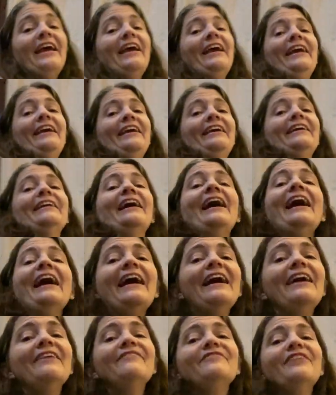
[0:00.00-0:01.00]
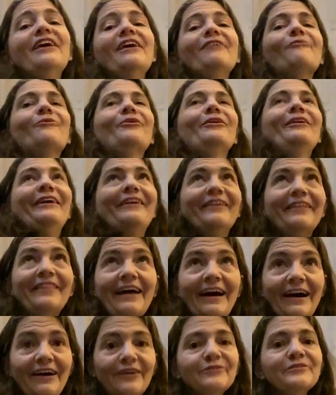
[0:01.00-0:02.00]
And I have not worn it out of the
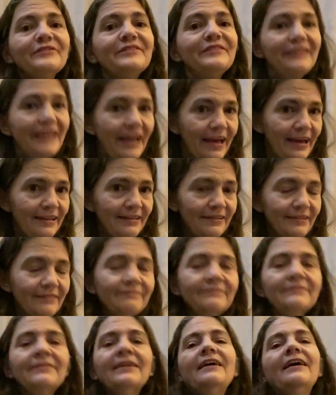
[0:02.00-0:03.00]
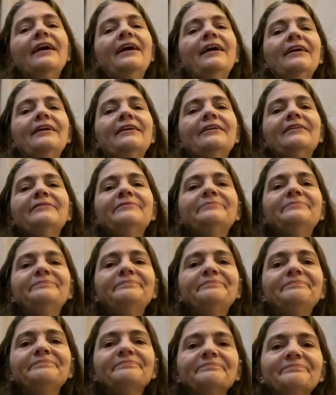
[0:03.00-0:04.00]
house yet. You
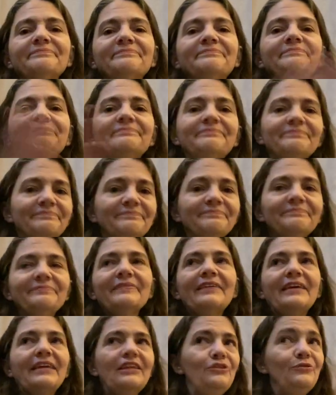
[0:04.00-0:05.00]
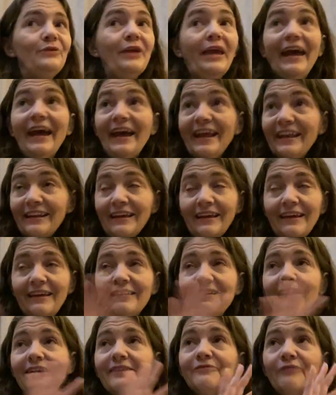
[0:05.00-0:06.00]
can, and
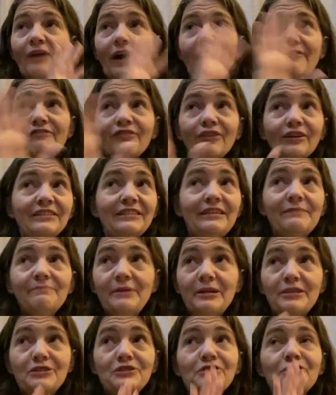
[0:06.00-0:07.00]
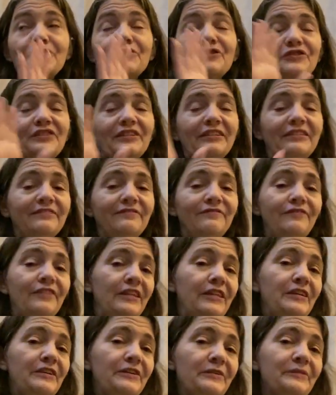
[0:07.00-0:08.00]
I've looked at pictures and
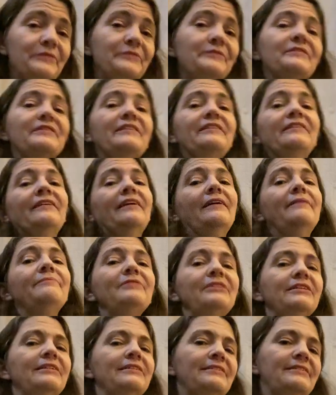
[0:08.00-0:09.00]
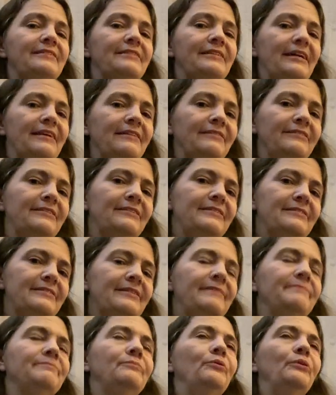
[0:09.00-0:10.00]
videos, and I'm gonna style it at
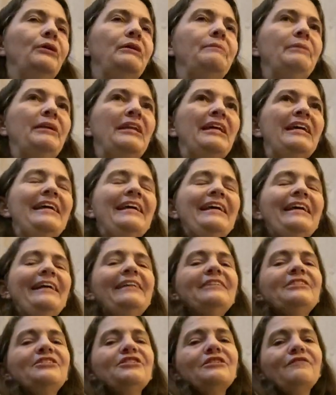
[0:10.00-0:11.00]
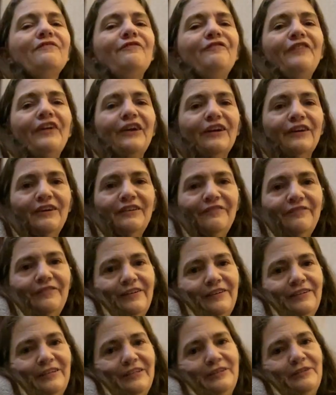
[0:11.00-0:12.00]
some point, but it's just very,
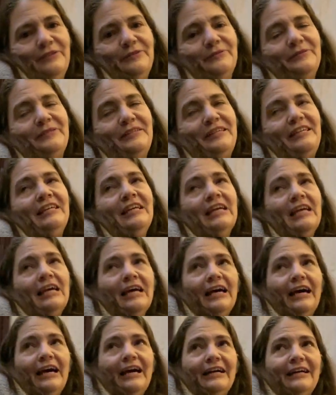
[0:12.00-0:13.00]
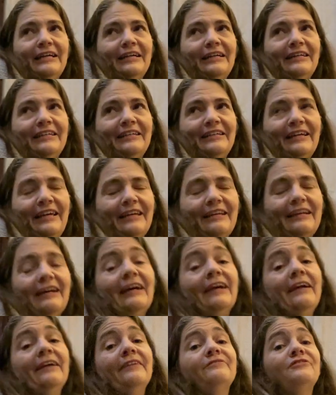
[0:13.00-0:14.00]
very cozy. And
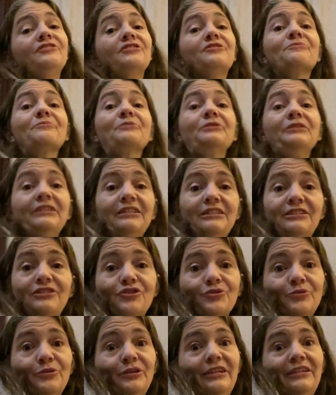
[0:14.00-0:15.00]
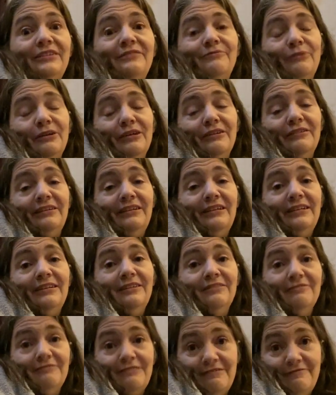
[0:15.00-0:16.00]
I have just really enjoyed wearing it
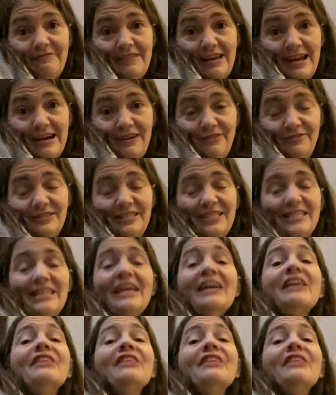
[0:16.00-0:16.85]
around the house.